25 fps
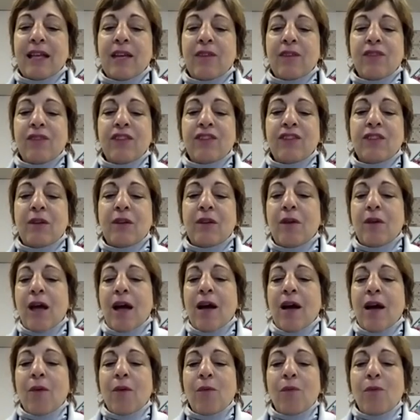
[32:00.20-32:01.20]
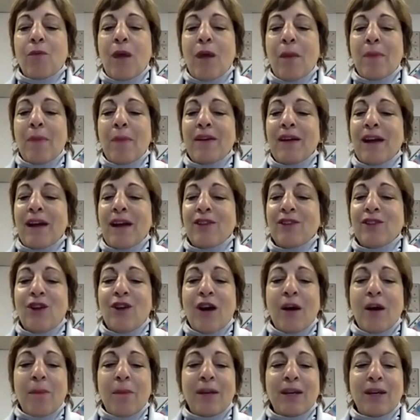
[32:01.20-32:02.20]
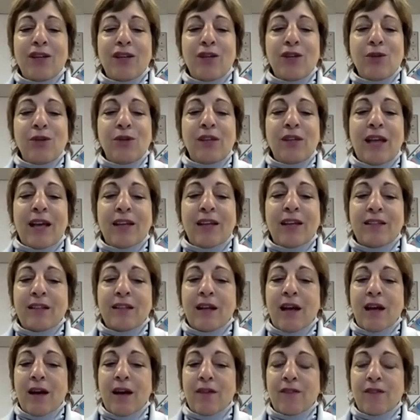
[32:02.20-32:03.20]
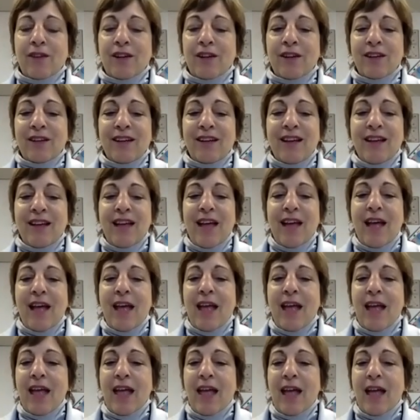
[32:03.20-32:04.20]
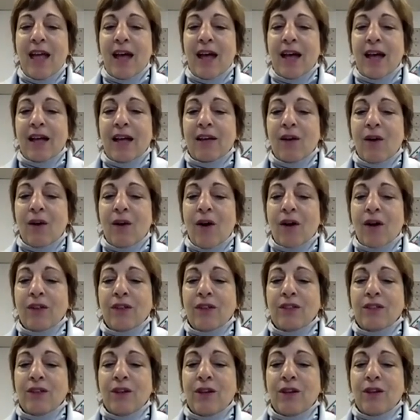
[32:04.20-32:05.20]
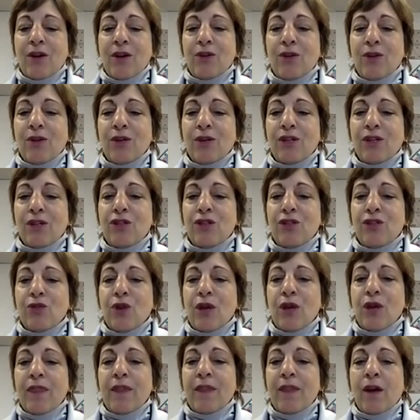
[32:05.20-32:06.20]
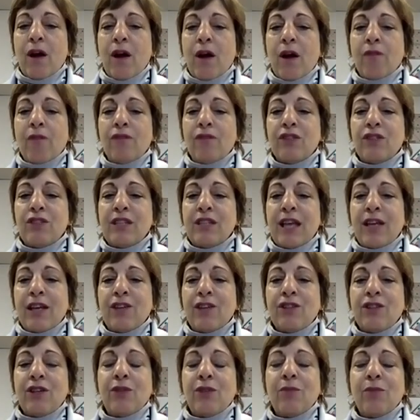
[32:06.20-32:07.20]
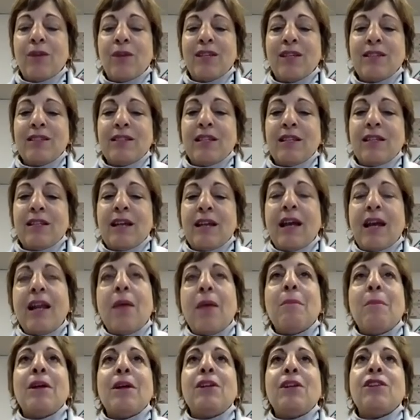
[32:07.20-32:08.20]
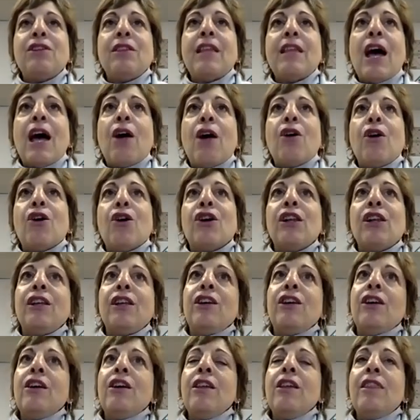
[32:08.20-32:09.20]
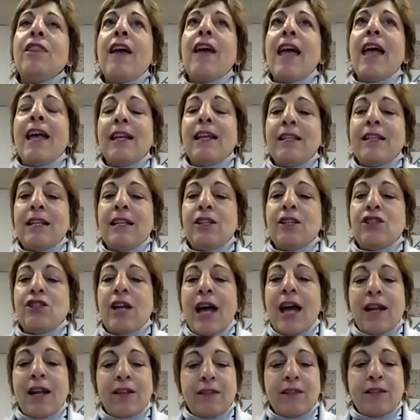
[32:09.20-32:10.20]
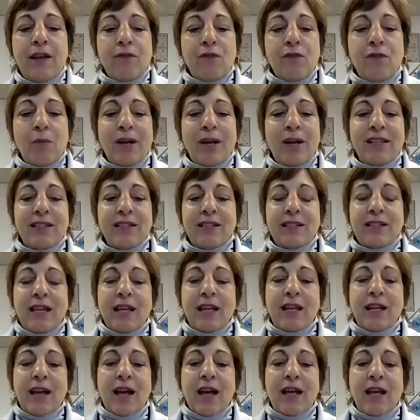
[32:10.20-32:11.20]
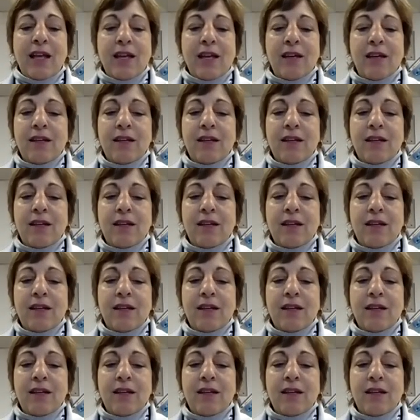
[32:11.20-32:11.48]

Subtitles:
if there's a webinar topic you'd like to cover. And also you can join the conversation Wednesday night. I mentioned that earlier. The AT chat is every Wednesday night.